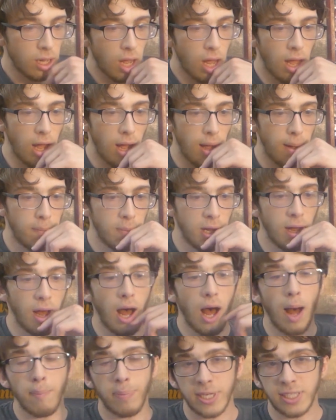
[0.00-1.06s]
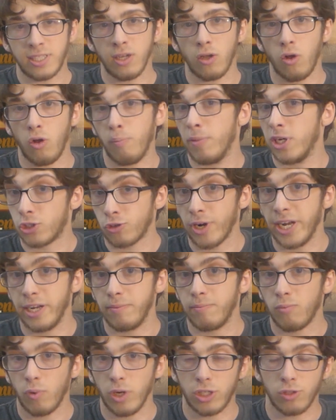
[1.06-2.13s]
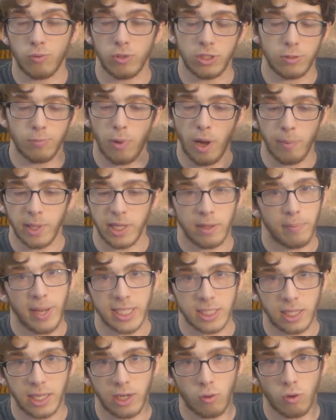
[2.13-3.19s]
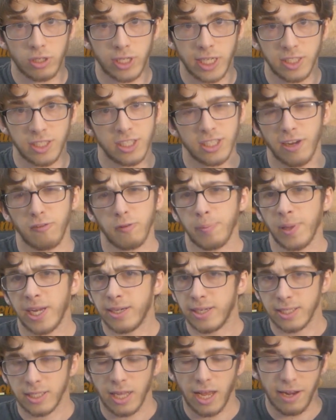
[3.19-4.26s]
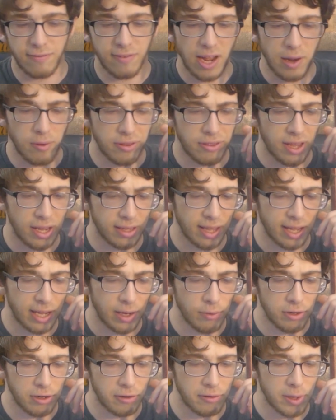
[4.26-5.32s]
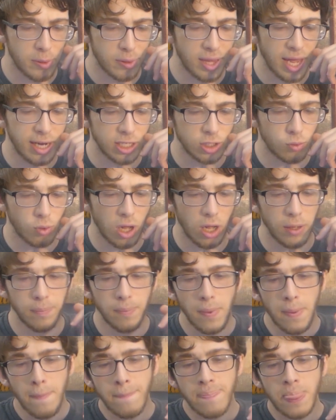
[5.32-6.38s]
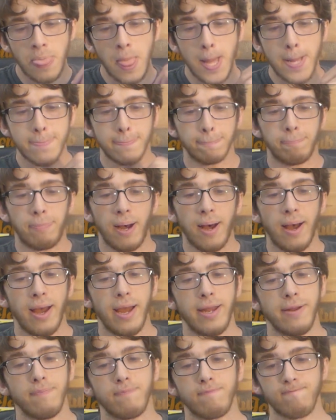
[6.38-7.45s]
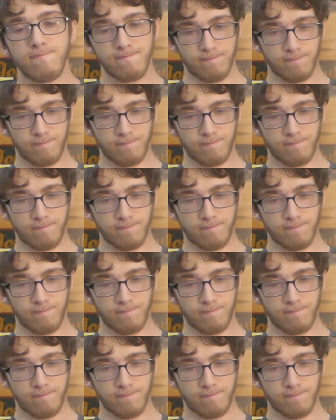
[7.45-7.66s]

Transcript: up until Madrid, which was probably the best clay court tennis he's ever played in his life. I would think that he would agree with that as well. But